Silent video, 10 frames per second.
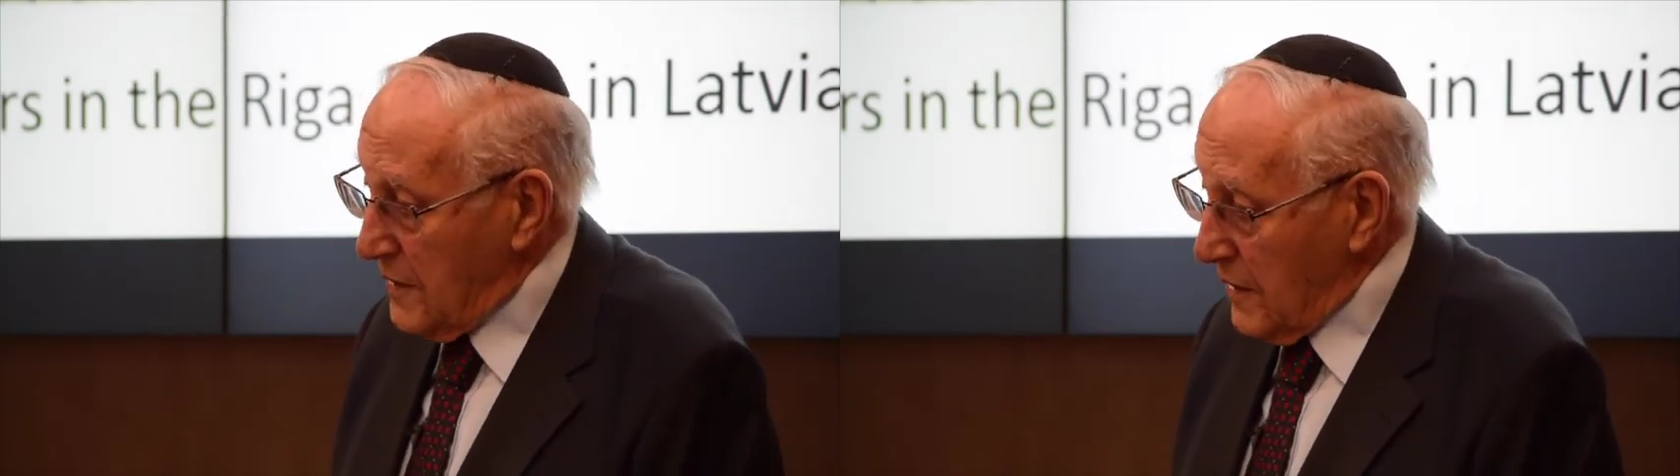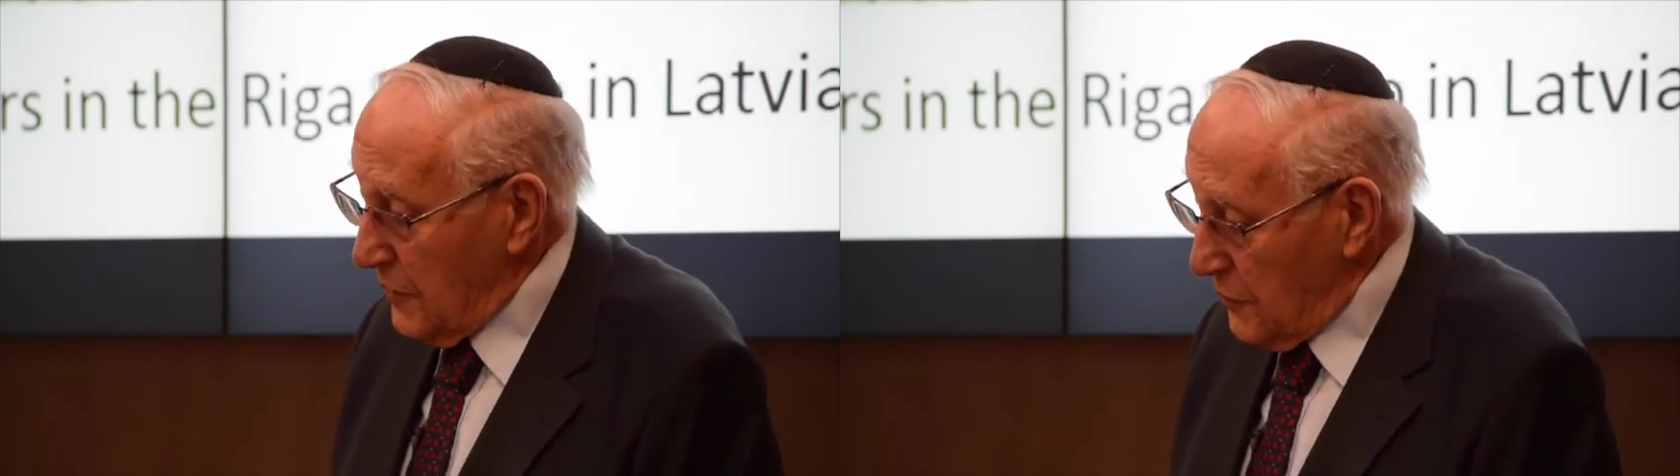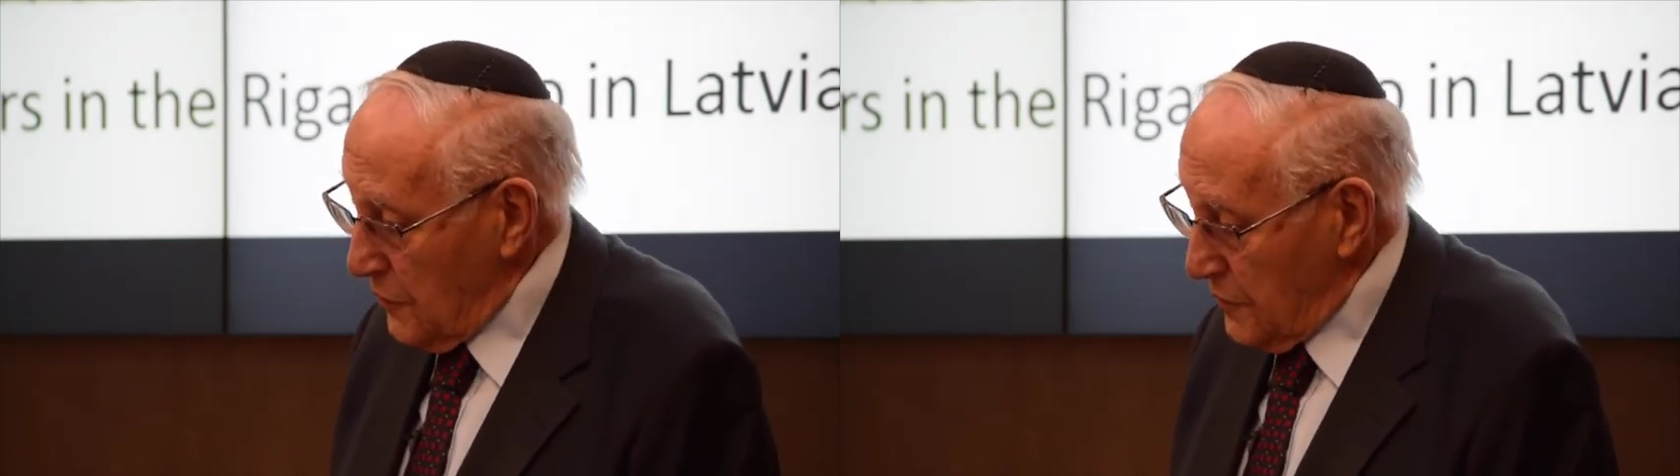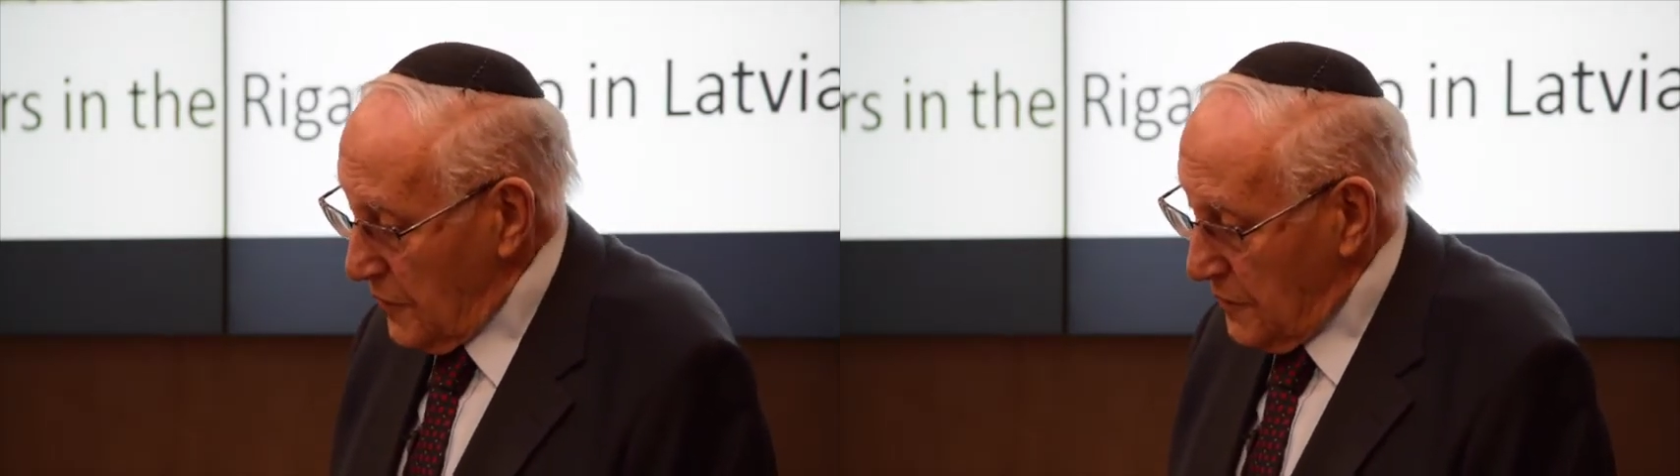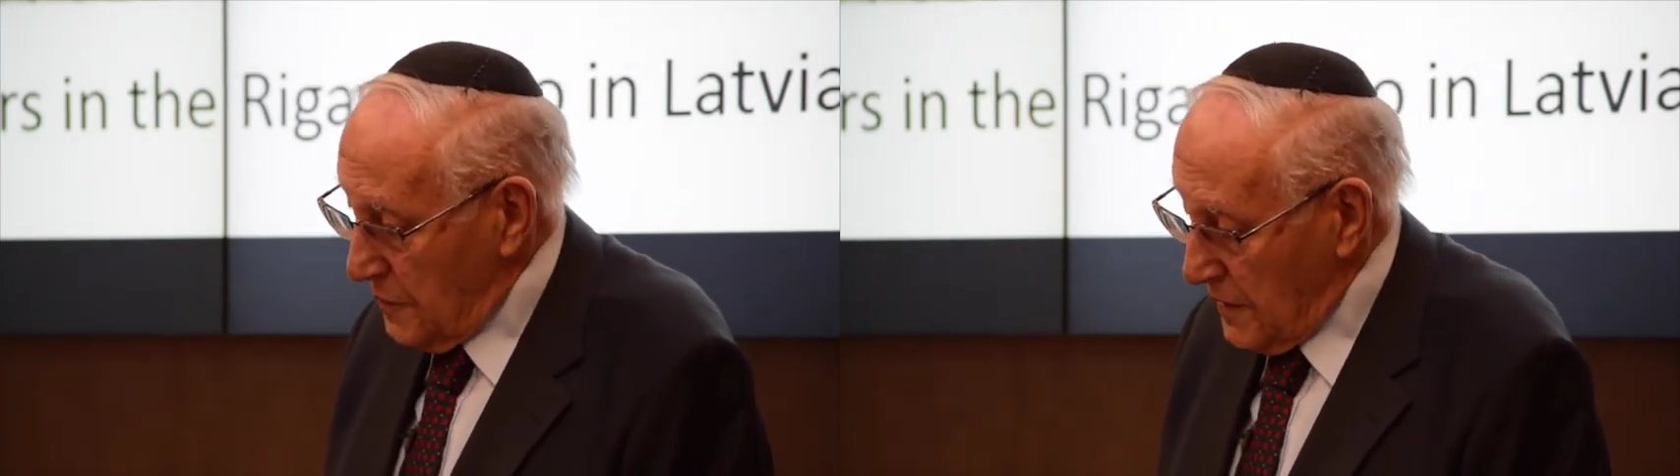and drove
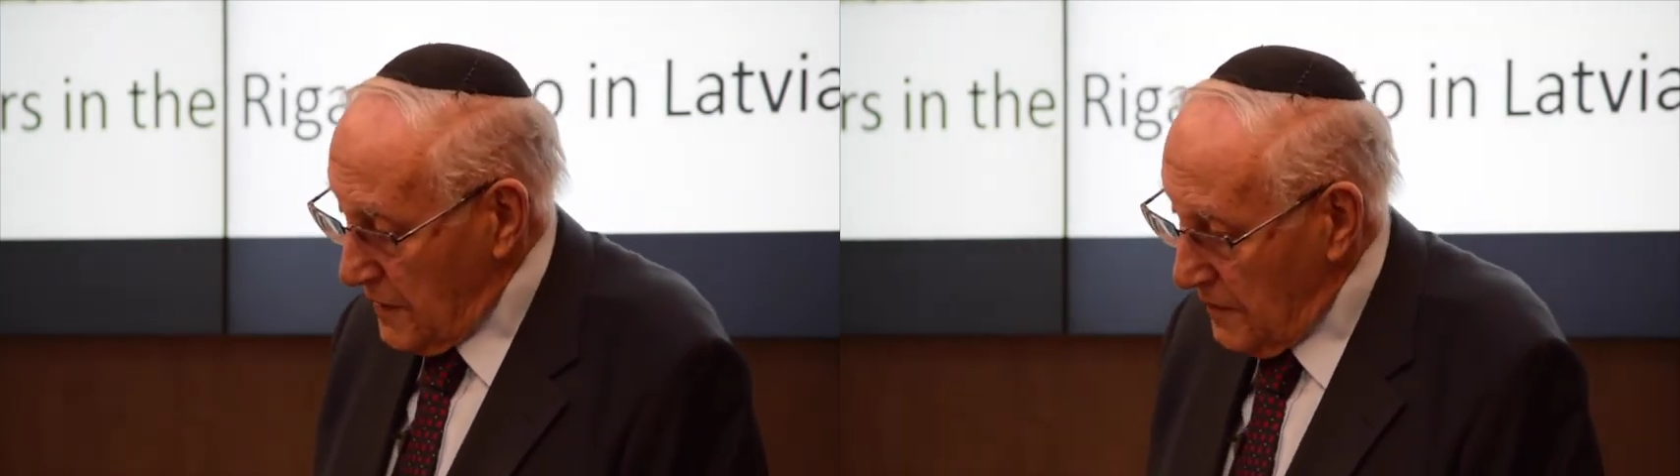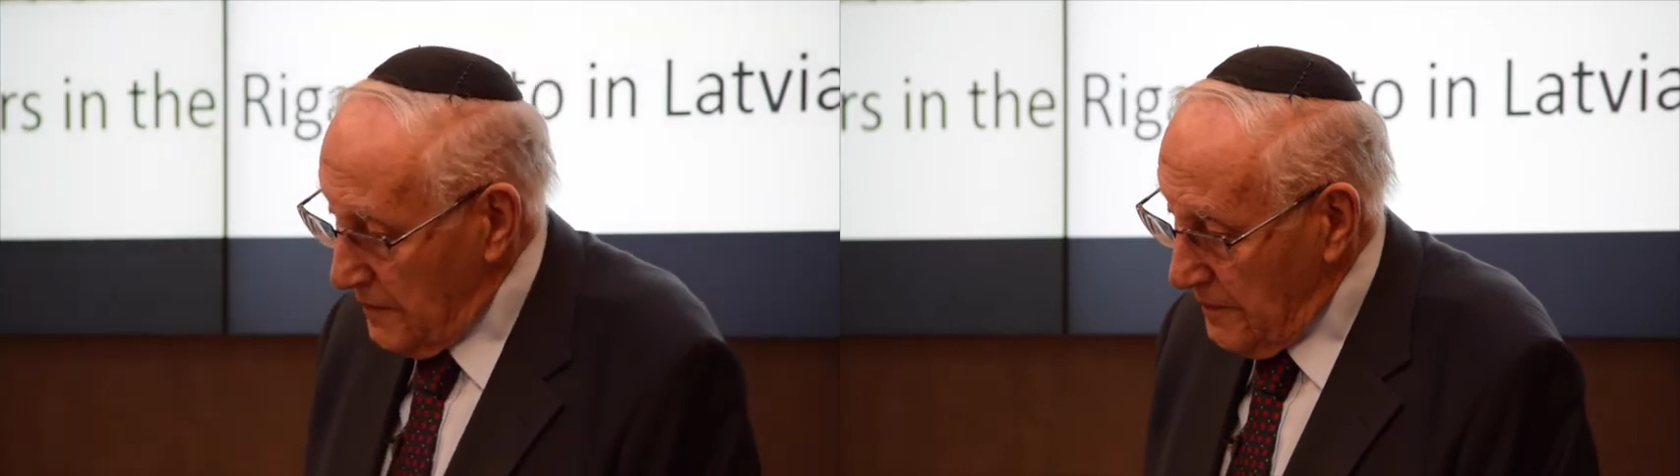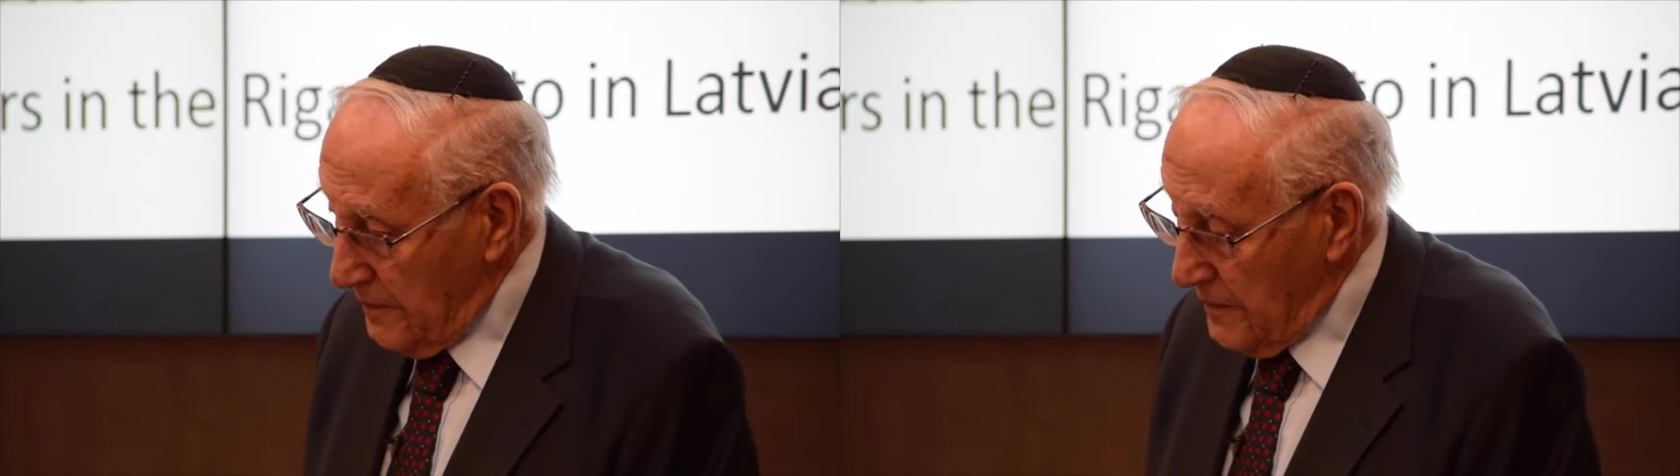off with them.